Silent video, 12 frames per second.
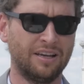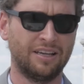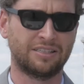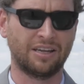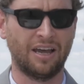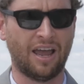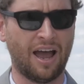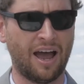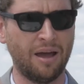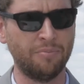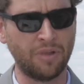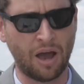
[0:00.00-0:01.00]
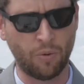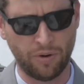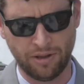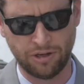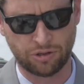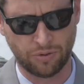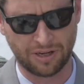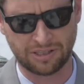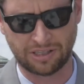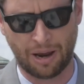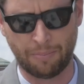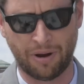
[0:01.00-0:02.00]
is like, I'm not willing to
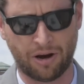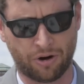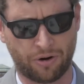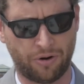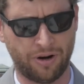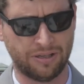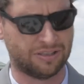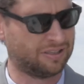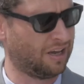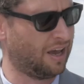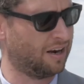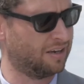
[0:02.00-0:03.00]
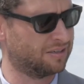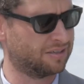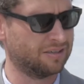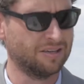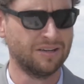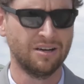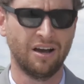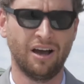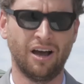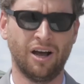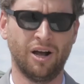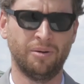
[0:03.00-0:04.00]
accept my current status.
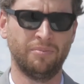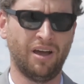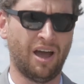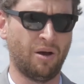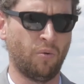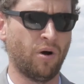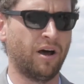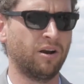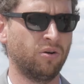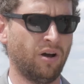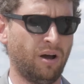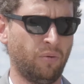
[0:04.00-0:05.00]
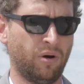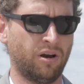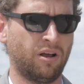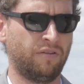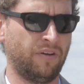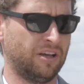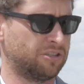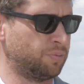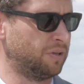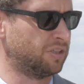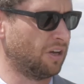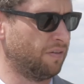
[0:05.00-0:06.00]
Um, I want to I want to advance
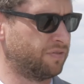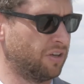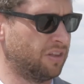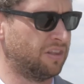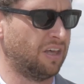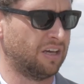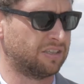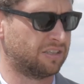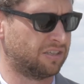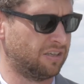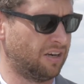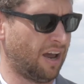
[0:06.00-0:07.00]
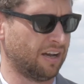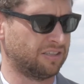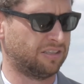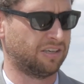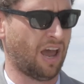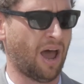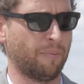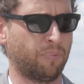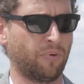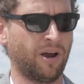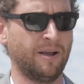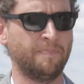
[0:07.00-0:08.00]
myself to this next step,
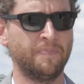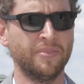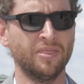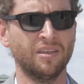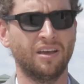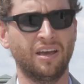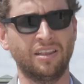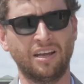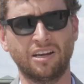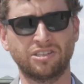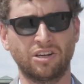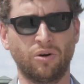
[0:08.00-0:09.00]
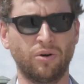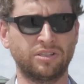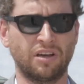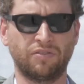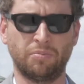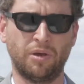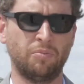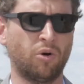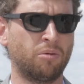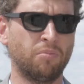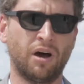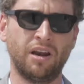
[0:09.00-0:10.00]
right? Mm-hmm. And that doesn't always have to be
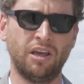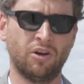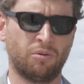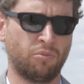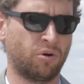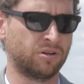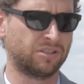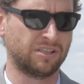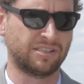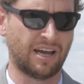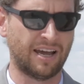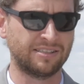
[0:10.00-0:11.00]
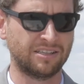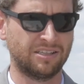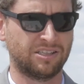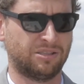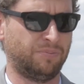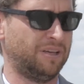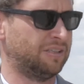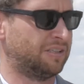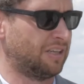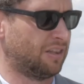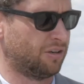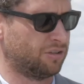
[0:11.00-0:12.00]
more money or more success. It no. just means
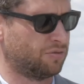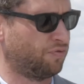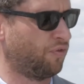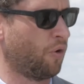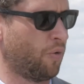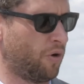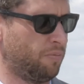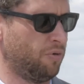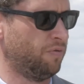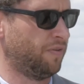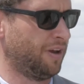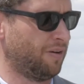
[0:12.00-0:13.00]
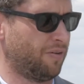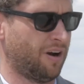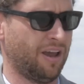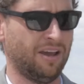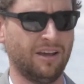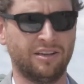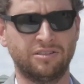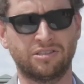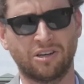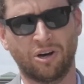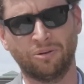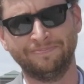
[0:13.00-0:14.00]
that it's forward moving, right? And
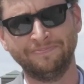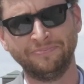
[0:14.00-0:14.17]
so,